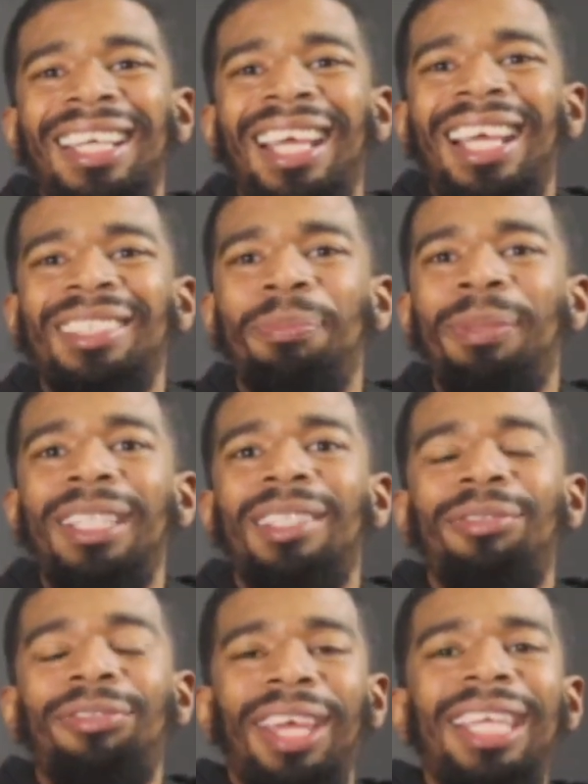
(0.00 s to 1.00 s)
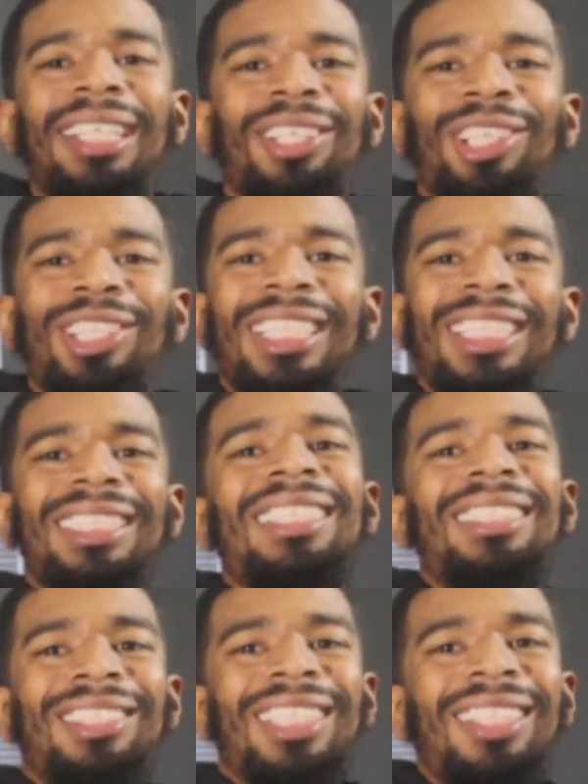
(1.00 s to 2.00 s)
as being fake or
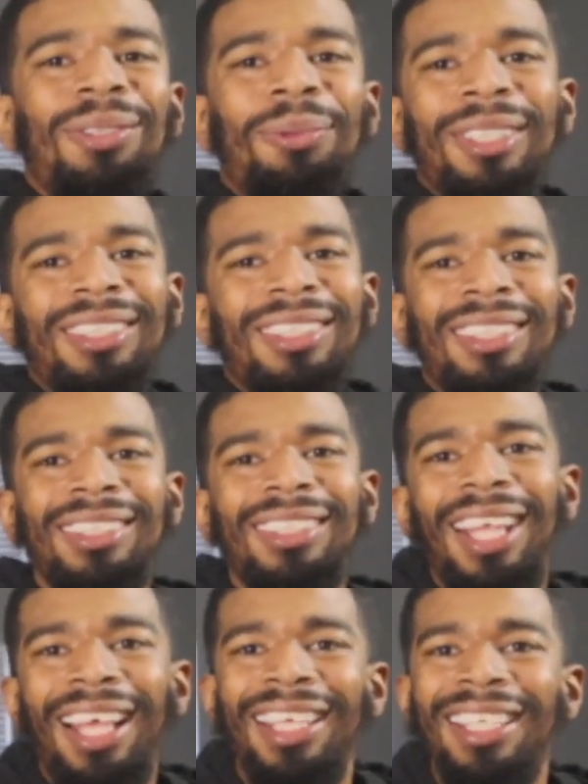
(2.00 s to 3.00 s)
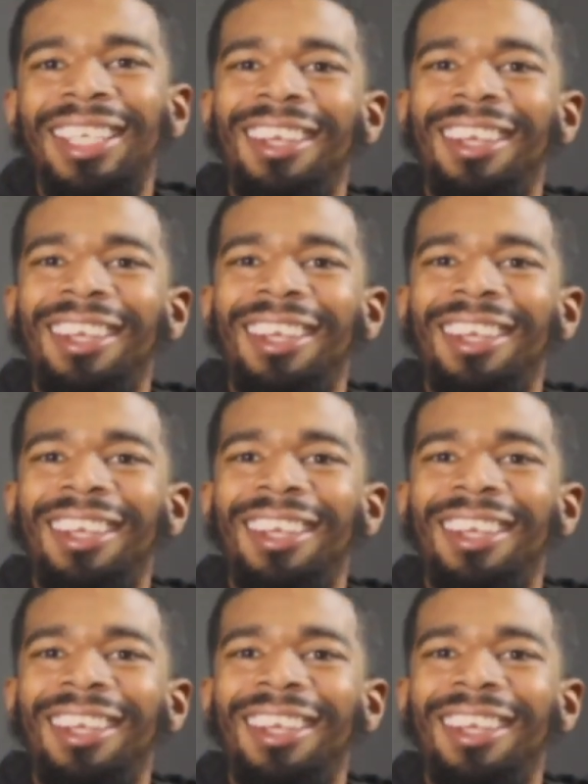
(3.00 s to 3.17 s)
disingenuous, and it's like,